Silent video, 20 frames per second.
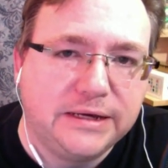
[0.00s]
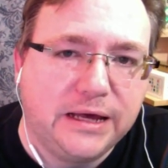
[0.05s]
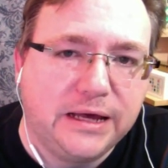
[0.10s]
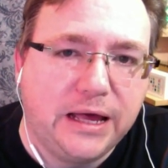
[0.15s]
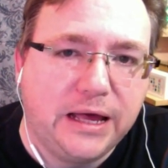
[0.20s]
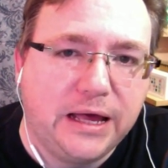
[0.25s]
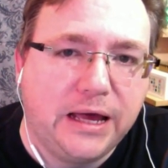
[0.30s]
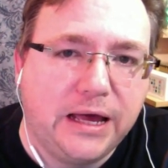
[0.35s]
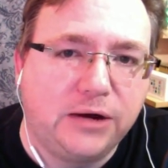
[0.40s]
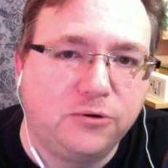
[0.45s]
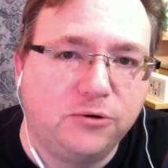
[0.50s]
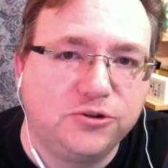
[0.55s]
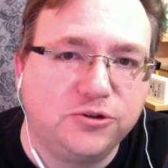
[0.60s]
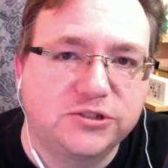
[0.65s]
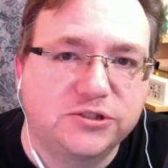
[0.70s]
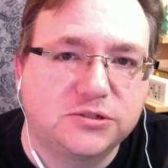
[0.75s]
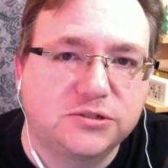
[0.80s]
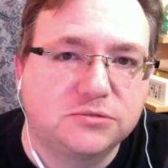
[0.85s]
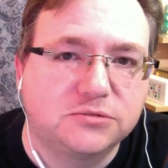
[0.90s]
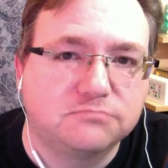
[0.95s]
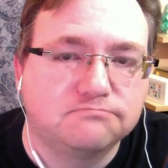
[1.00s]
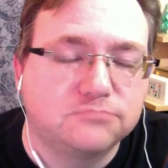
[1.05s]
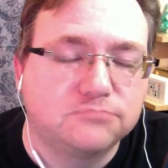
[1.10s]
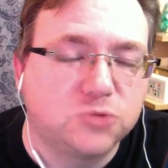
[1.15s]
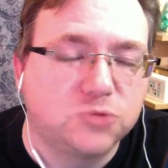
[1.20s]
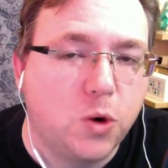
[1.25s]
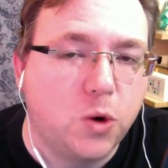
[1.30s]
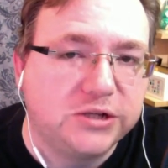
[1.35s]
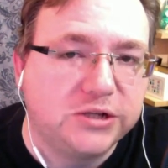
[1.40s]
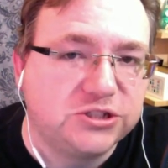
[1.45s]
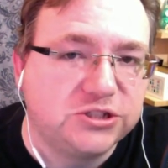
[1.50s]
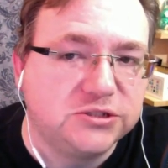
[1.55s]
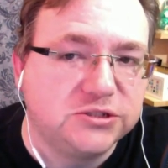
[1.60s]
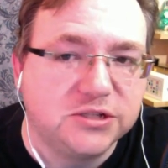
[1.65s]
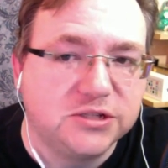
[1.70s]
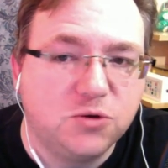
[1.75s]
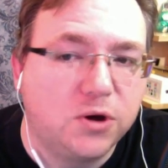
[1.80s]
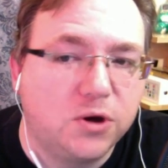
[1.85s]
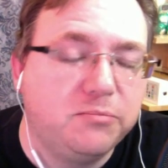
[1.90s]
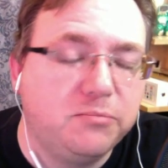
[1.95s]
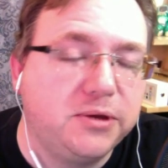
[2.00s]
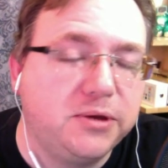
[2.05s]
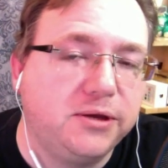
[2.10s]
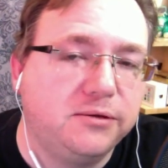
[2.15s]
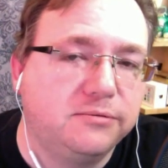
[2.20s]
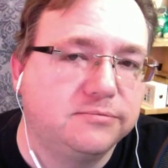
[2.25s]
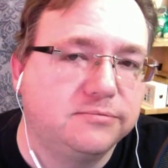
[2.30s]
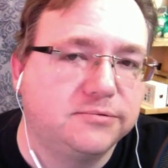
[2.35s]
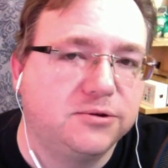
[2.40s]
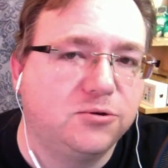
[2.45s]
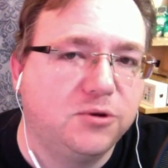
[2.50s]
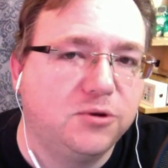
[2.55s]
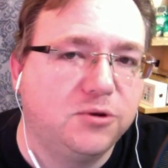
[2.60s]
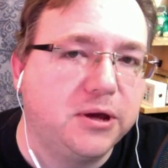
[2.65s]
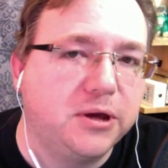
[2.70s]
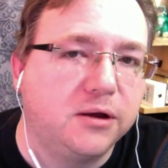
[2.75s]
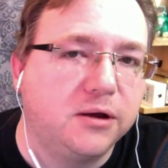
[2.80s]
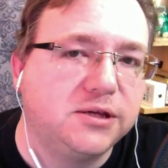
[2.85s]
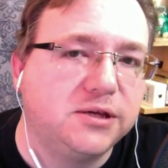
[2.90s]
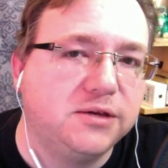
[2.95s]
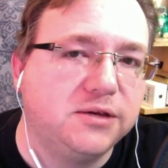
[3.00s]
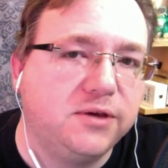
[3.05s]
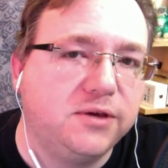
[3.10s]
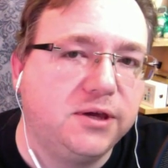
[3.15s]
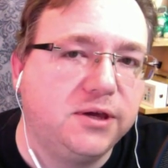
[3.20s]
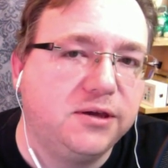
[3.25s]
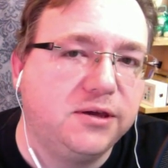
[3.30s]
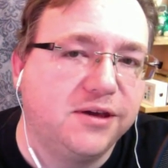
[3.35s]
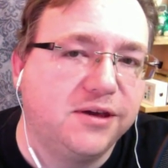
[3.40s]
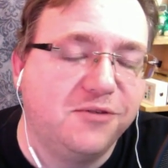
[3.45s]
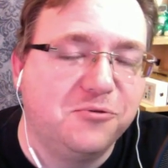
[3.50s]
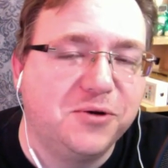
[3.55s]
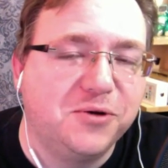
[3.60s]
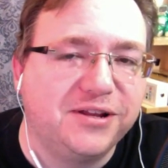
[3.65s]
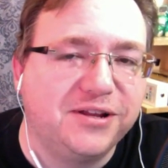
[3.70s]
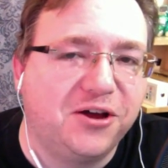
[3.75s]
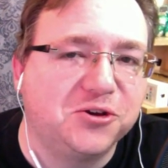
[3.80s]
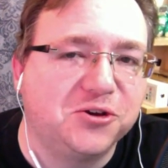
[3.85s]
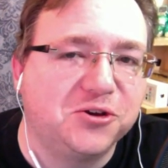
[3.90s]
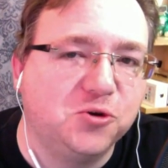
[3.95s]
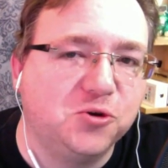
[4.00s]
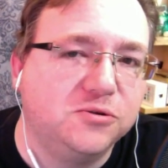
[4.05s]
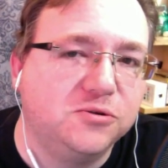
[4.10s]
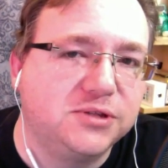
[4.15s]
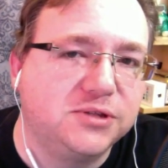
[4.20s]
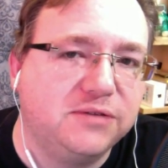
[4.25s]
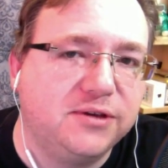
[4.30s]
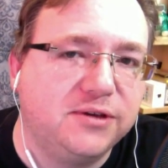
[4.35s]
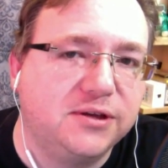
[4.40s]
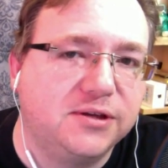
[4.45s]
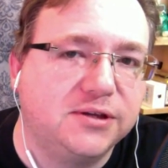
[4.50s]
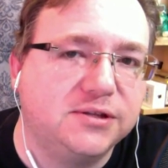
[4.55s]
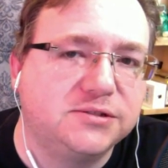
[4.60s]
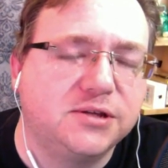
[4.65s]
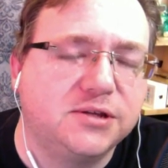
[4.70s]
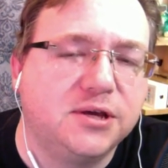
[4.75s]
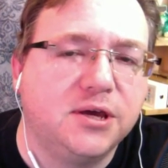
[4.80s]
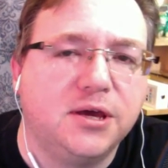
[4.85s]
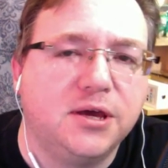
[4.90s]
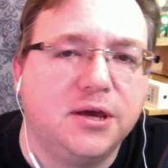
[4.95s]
or just questions and you want to be on TV, well, on Google TV at least,